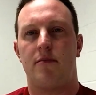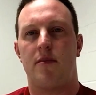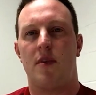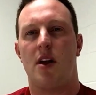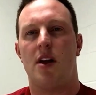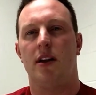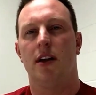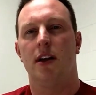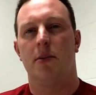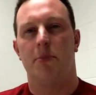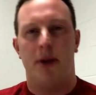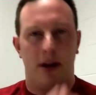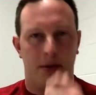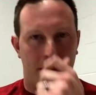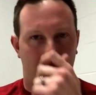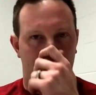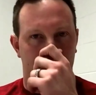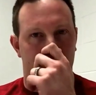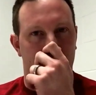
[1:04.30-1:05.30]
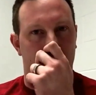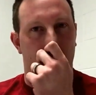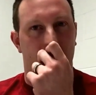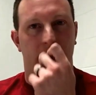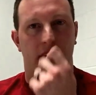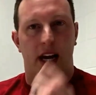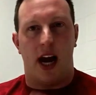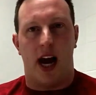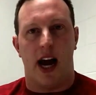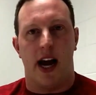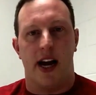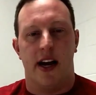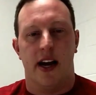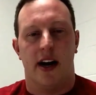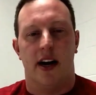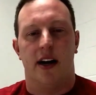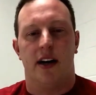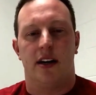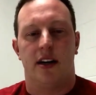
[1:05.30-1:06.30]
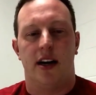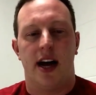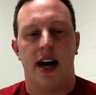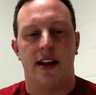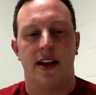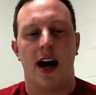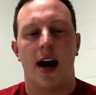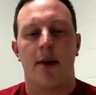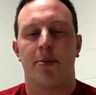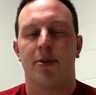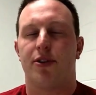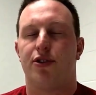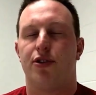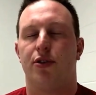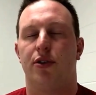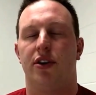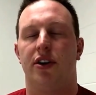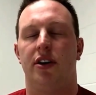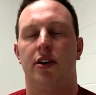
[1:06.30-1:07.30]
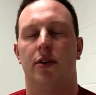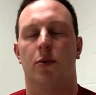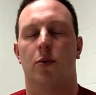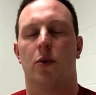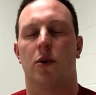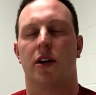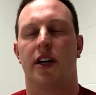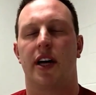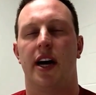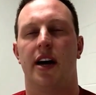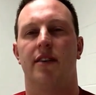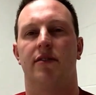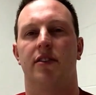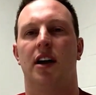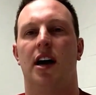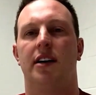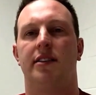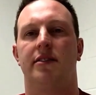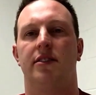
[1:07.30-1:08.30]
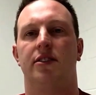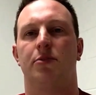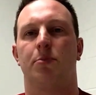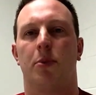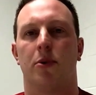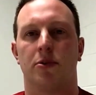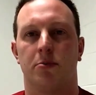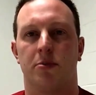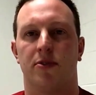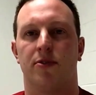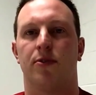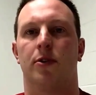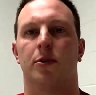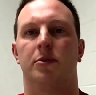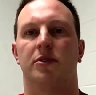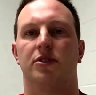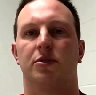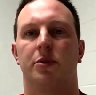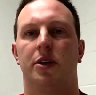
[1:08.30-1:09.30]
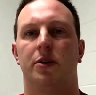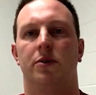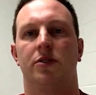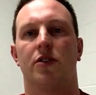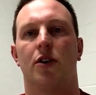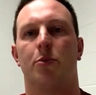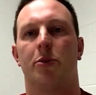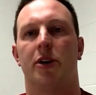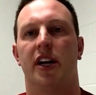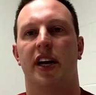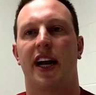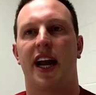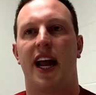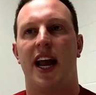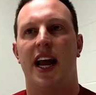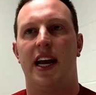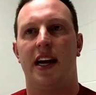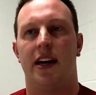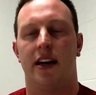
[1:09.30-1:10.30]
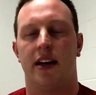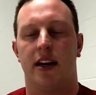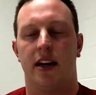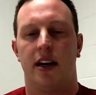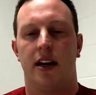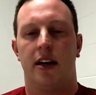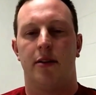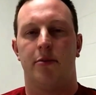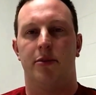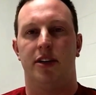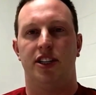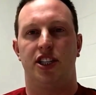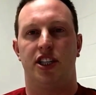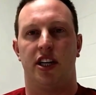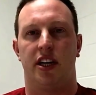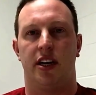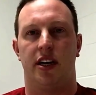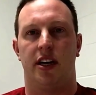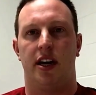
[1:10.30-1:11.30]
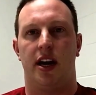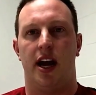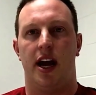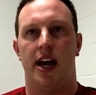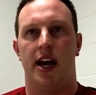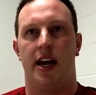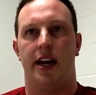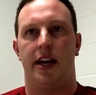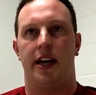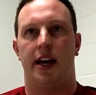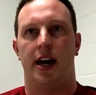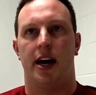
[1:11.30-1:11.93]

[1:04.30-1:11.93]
little bit about me: I had the opportunity to work at Velocity Sports Performance when it was open in Canton, Michigan, and